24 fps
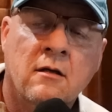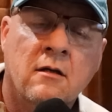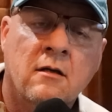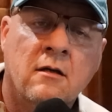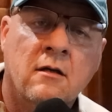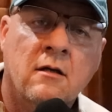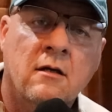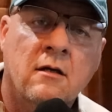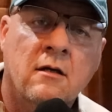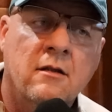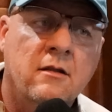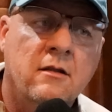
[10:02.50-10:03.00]

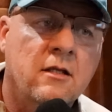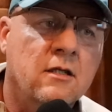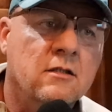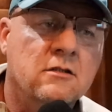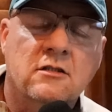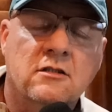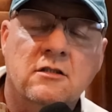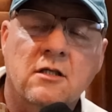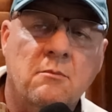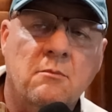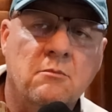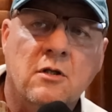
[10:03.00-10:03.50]
than
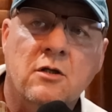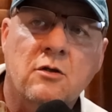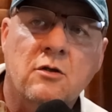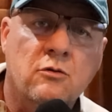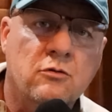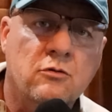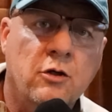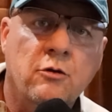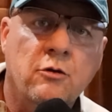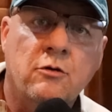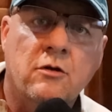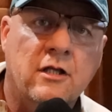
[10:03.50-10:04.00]
some little
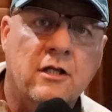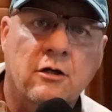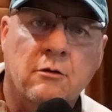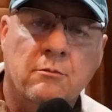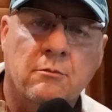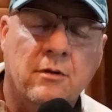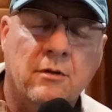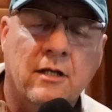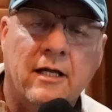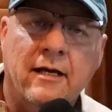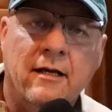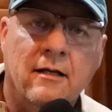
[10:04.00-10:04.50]
nuclear
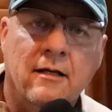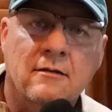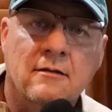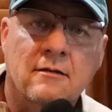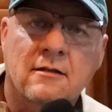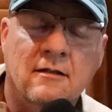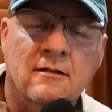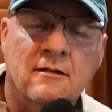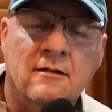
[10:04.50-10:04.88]
plant,